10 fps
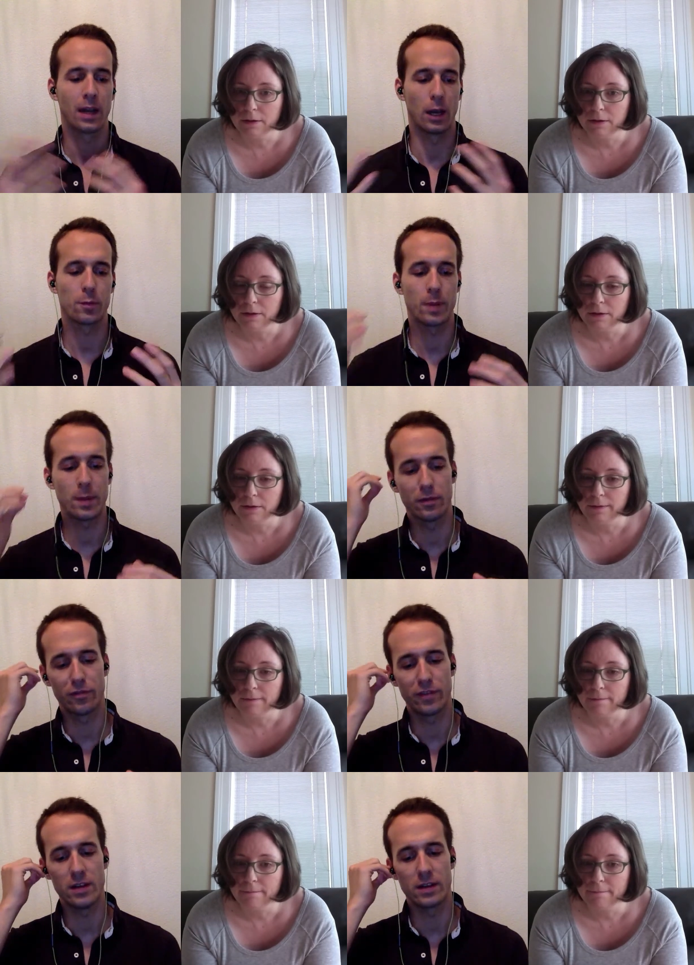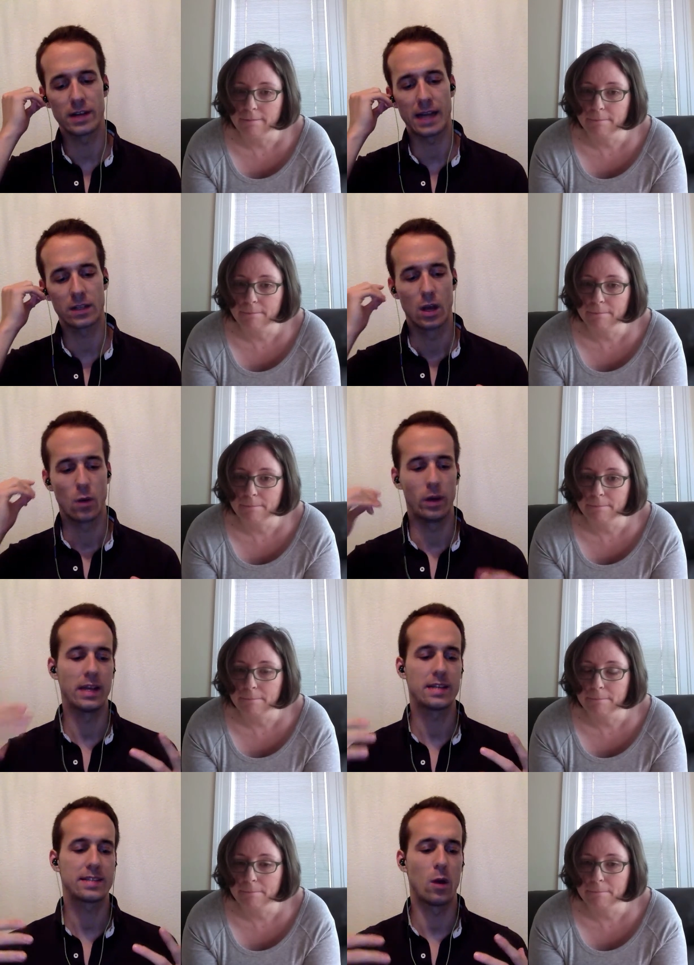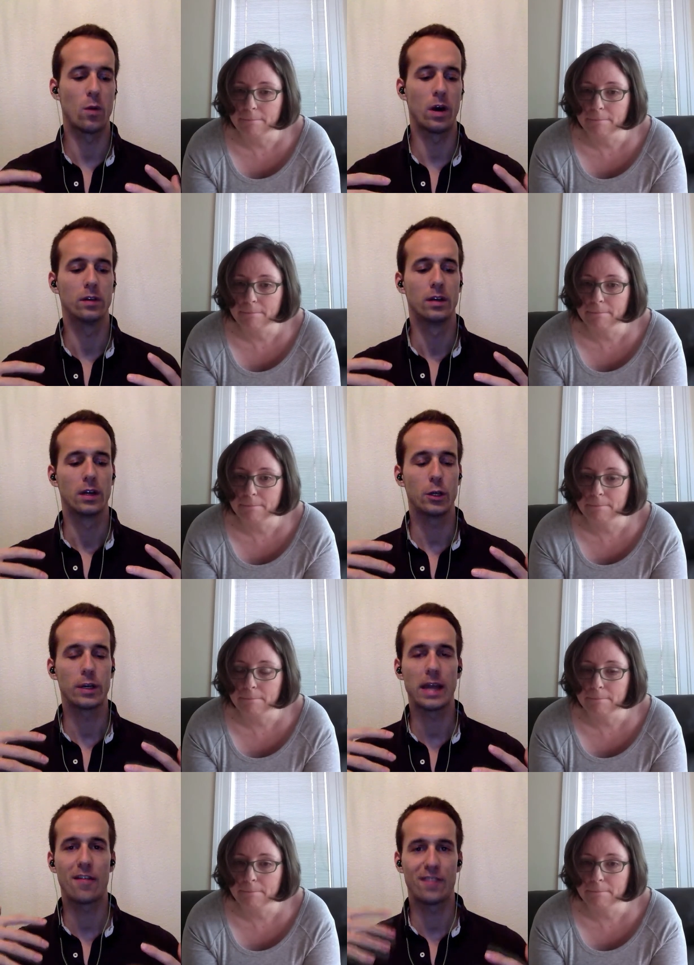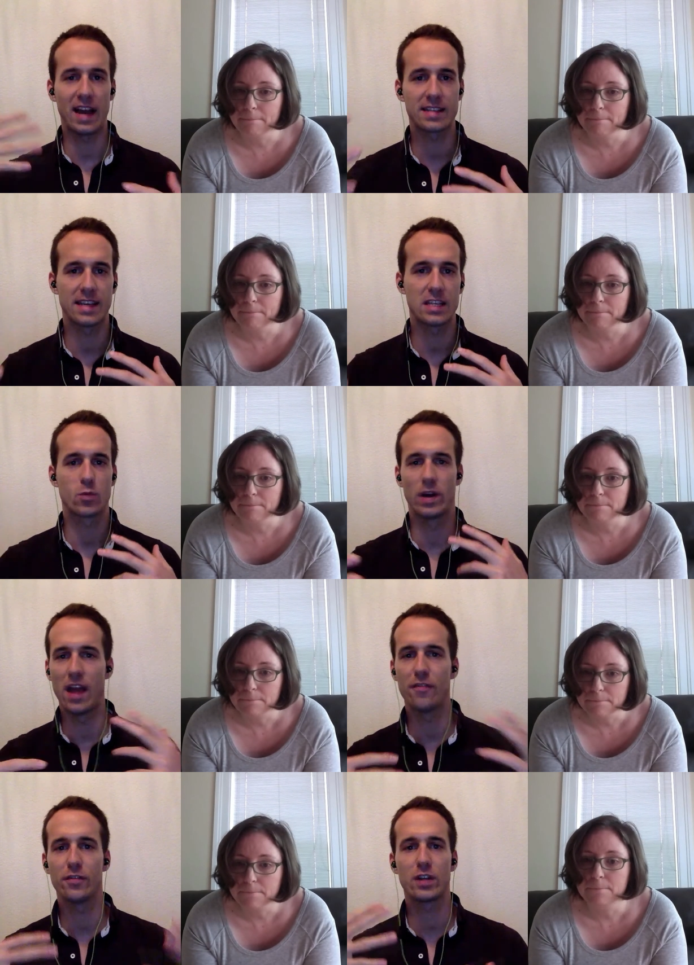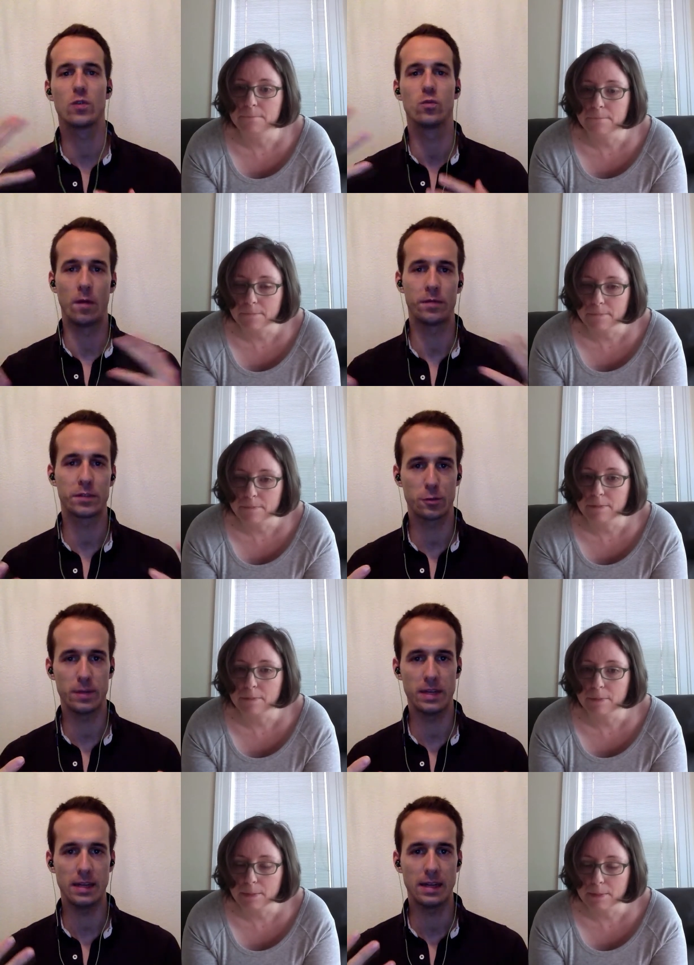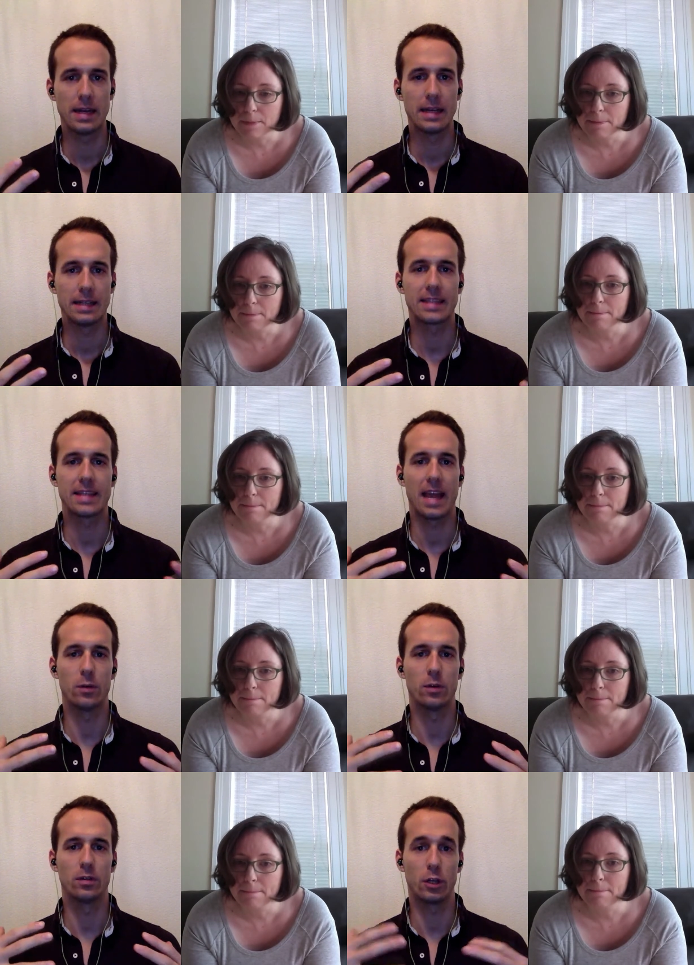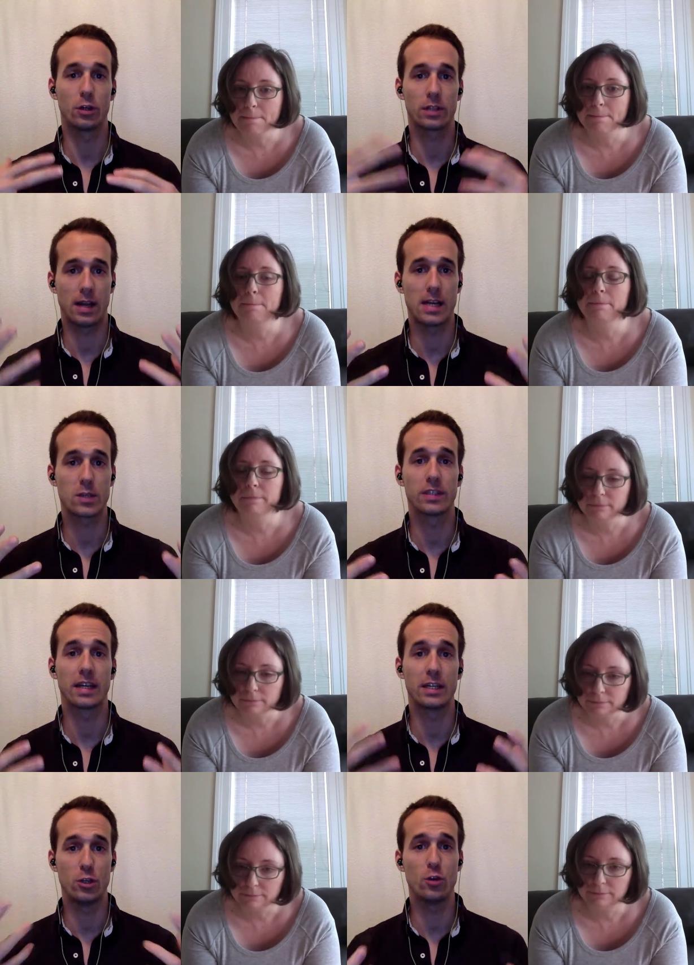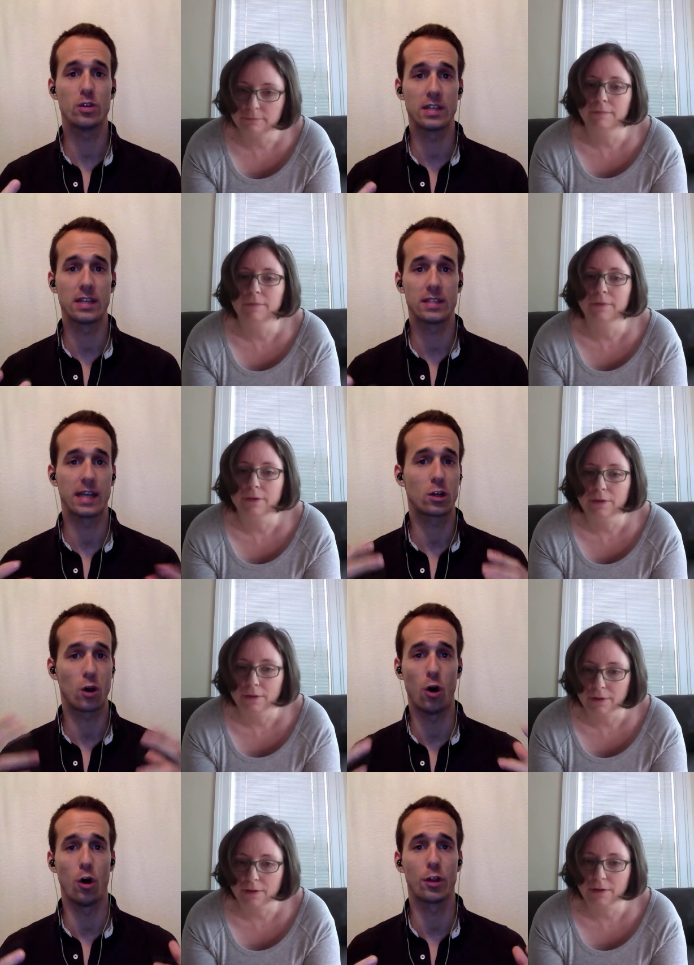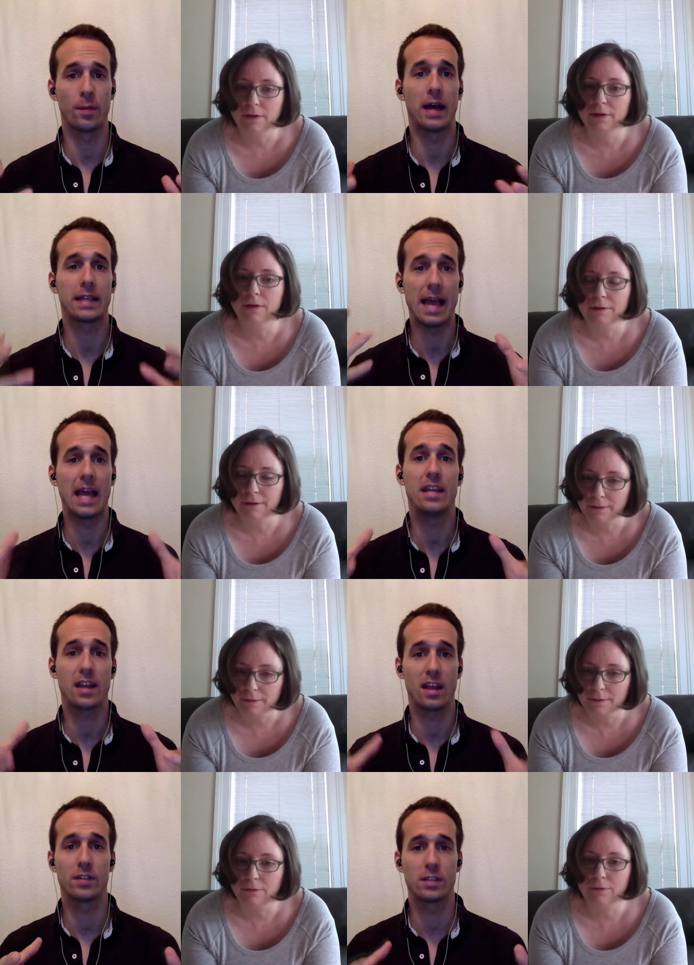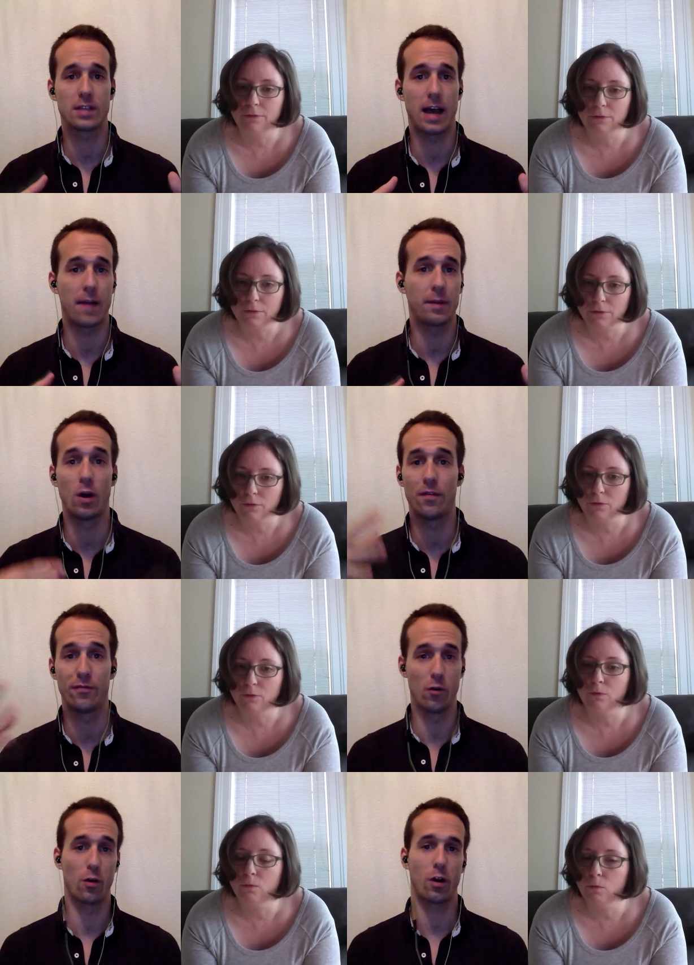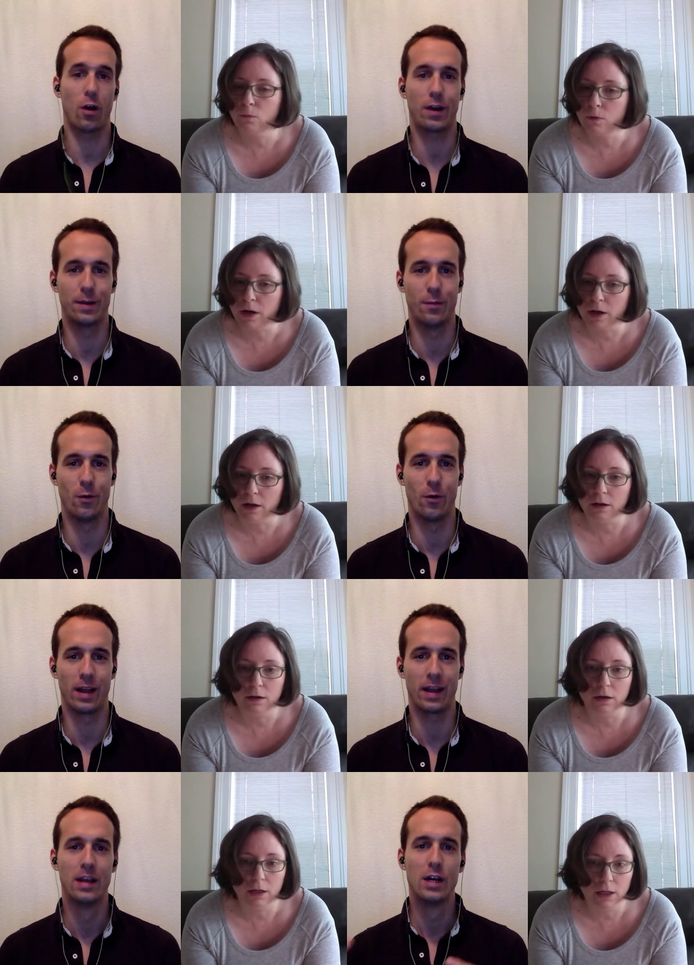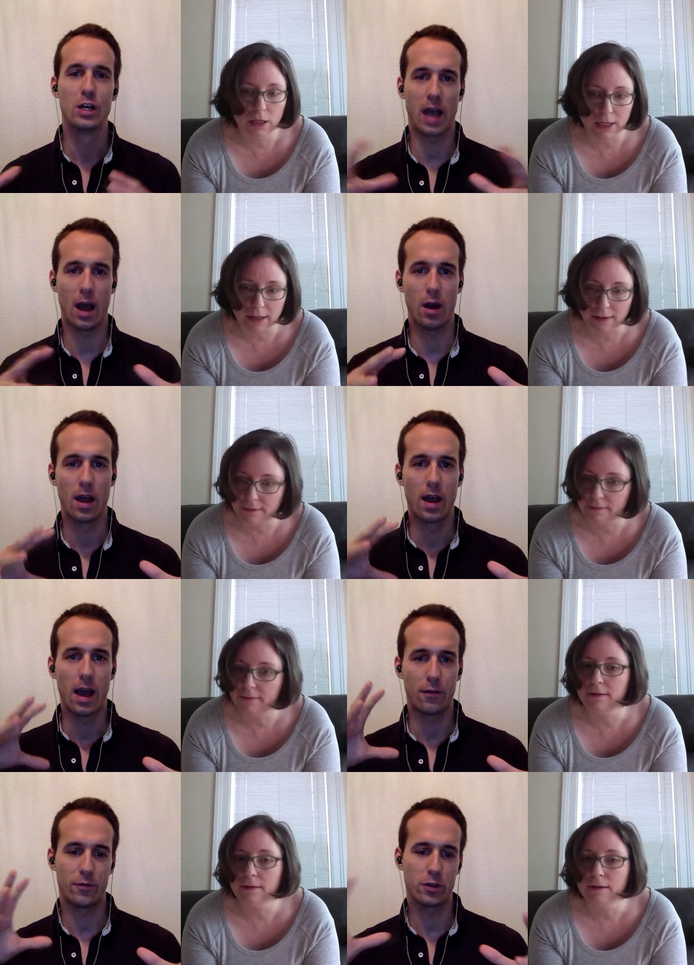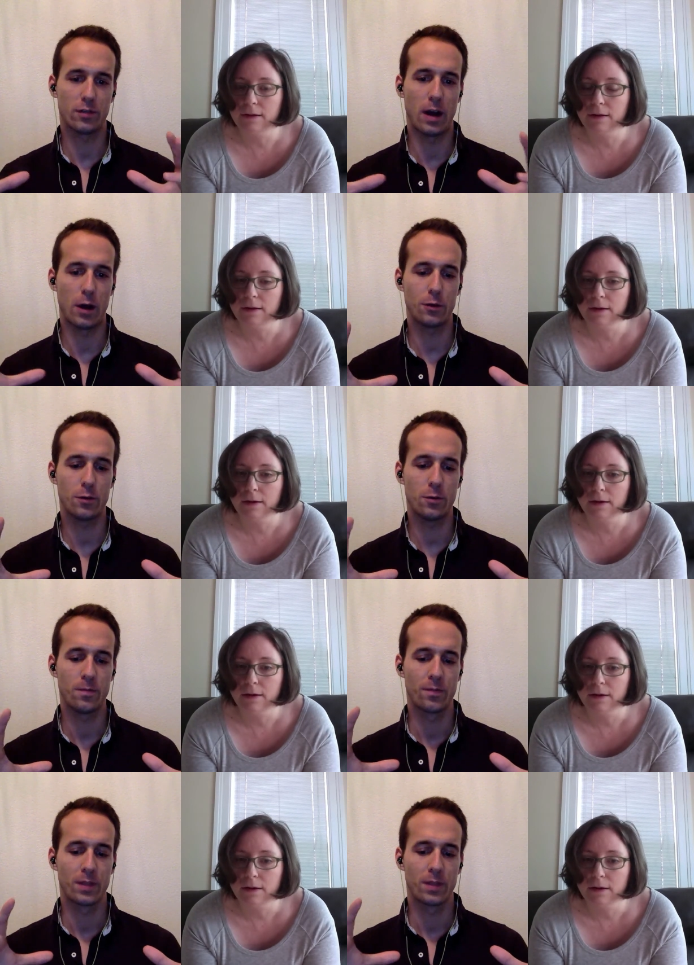Speaker 1: a lot of people fear that when they say, "Well, you can have access whenever you want to me," that they will, you know, the clients will then use this and call them at any given time, you know, at four o'clock in the morning. So, yes. how, first of all, how do you